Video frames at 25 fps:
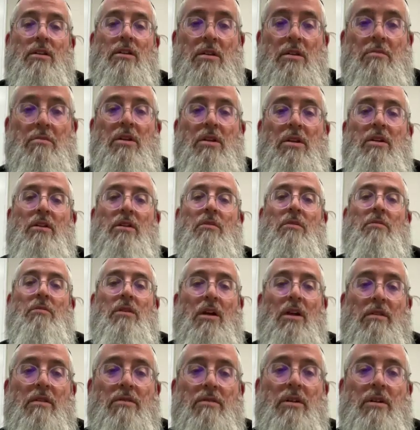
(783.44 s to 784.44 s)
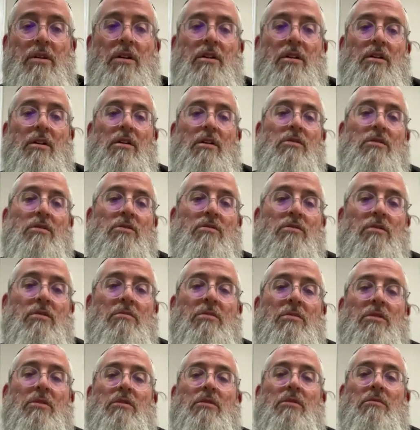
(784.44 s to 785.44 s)
Because
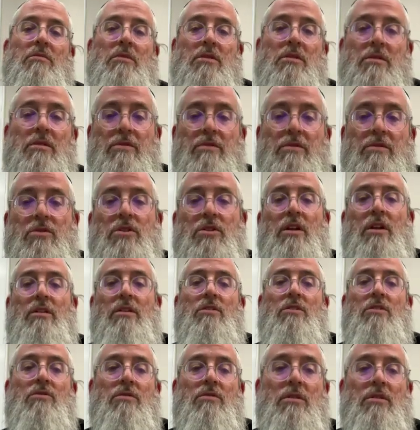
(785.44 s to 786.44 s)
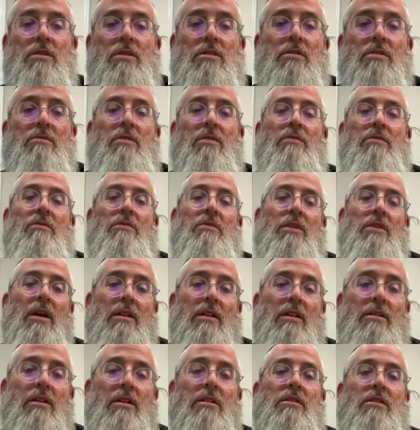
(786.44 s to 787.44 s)
if you shake the tree, it's even
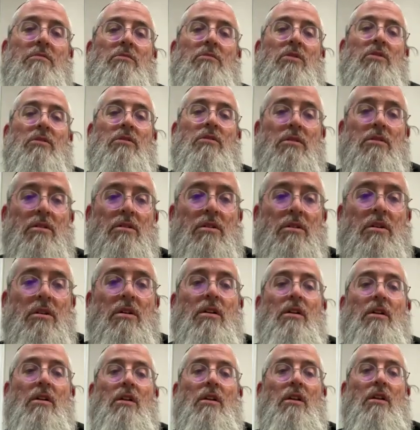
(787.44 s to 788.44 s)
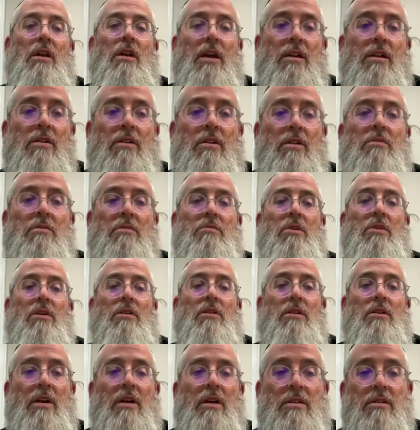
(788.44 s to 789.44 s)
without that, it's muksa. You're not
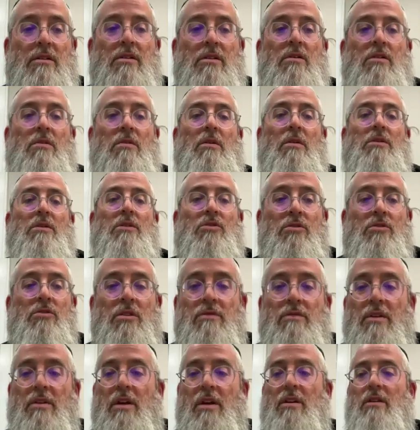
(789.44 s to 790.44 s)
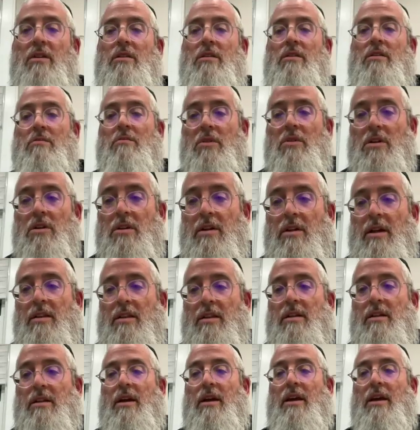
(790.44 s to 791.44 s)
allowed to go up the tree. You're
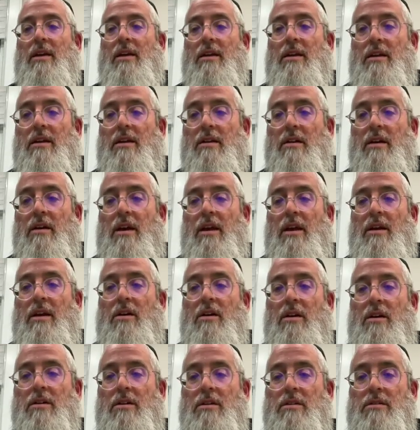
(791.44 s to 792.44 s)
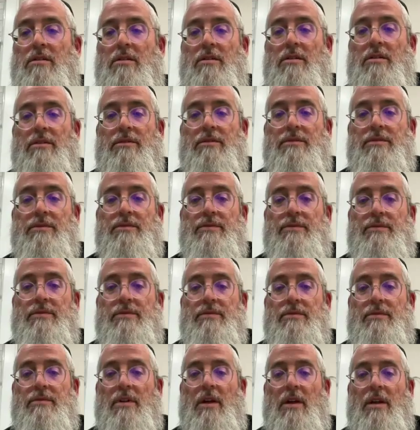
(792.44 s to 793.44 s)
not allowed to hang on it,
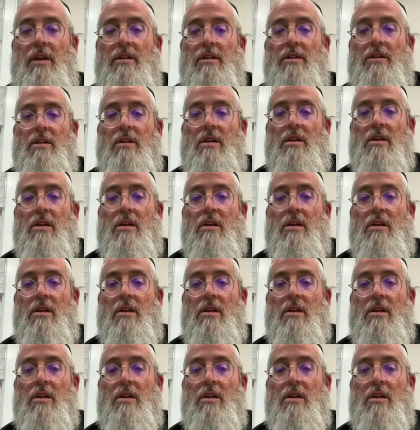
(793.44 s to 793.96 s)
right?